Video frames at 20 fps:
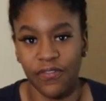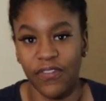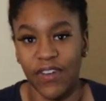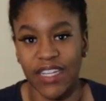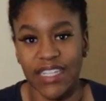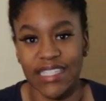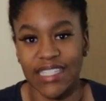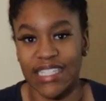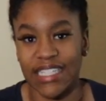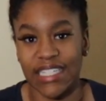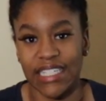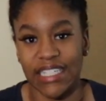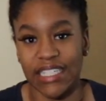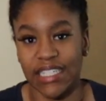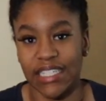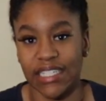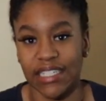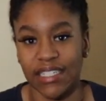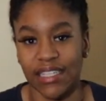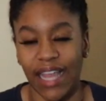fuzzy,
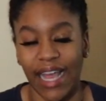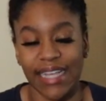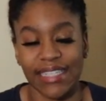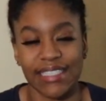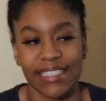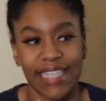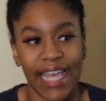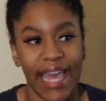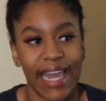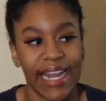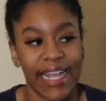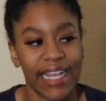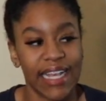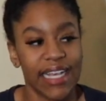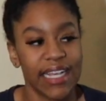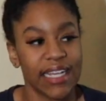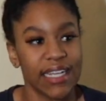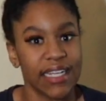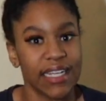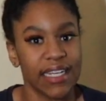like static,
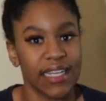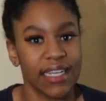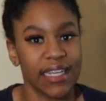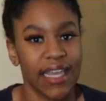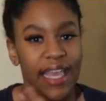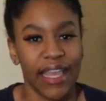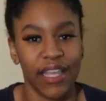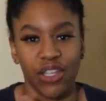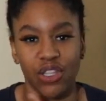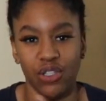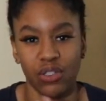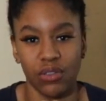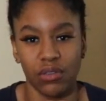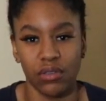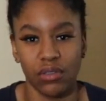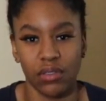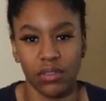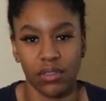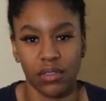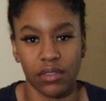and
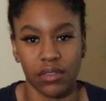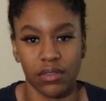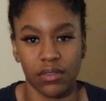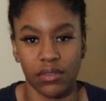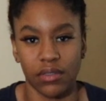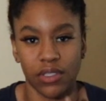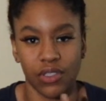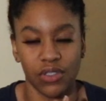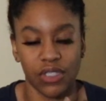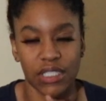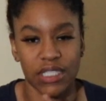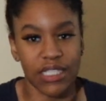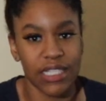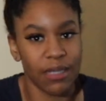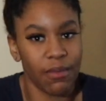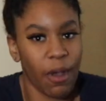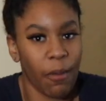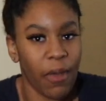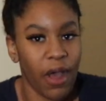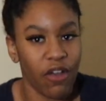you just
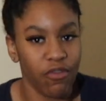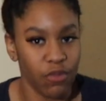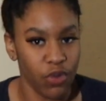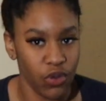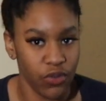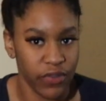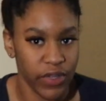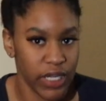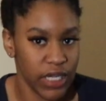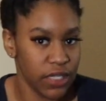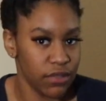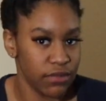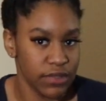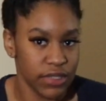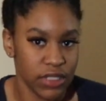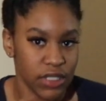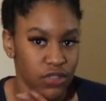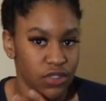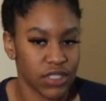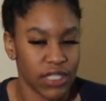see my mouth move and it
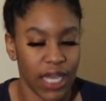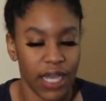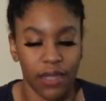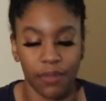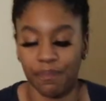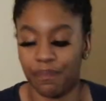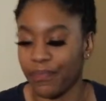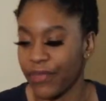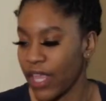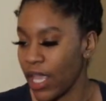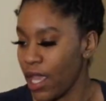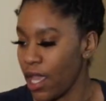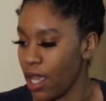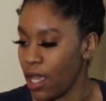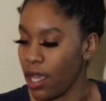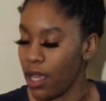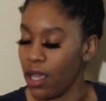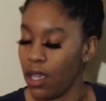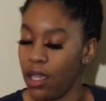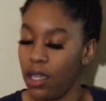was no sound.
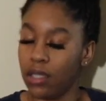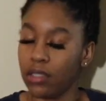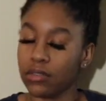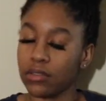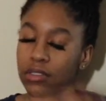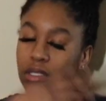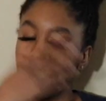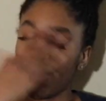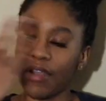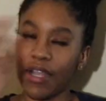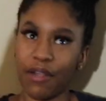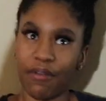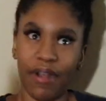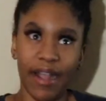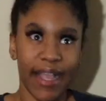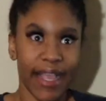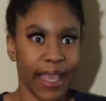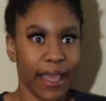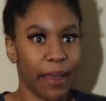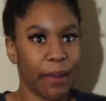So here
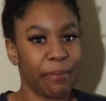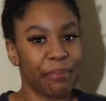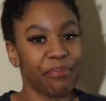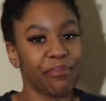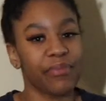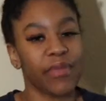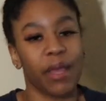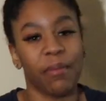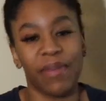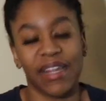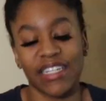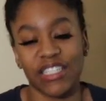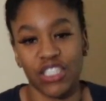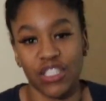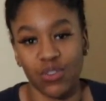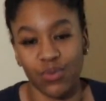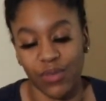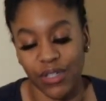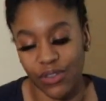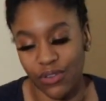I am. I'm about to
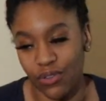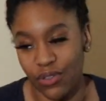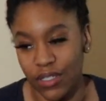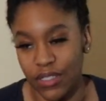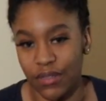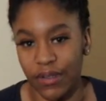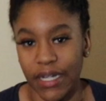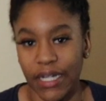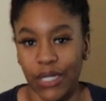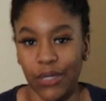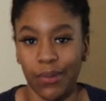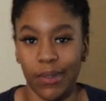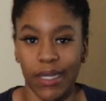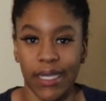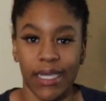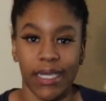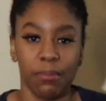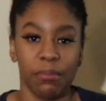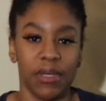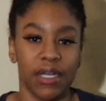just run through this right
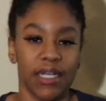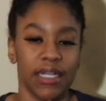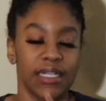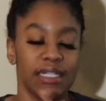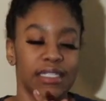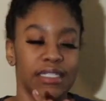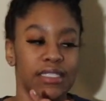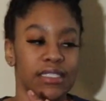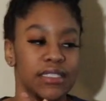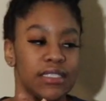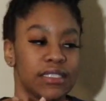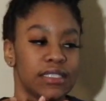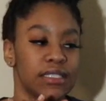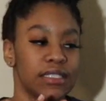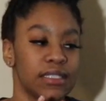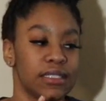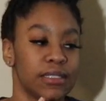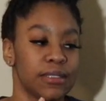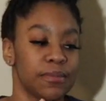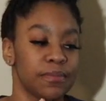quick,
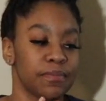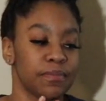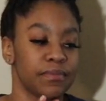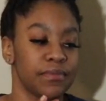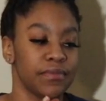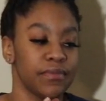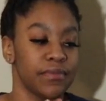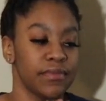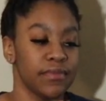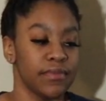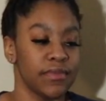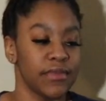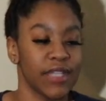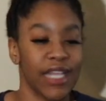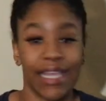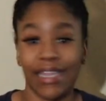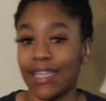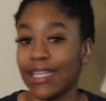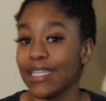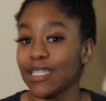because
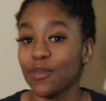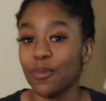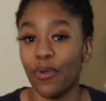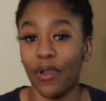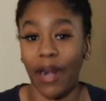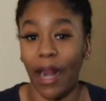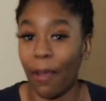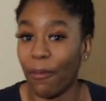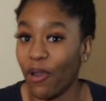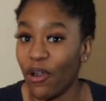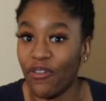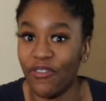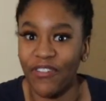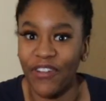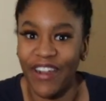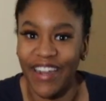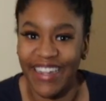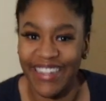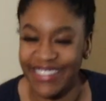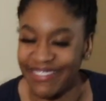at this point I'm
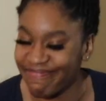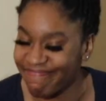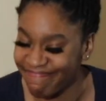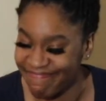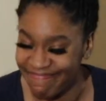over it.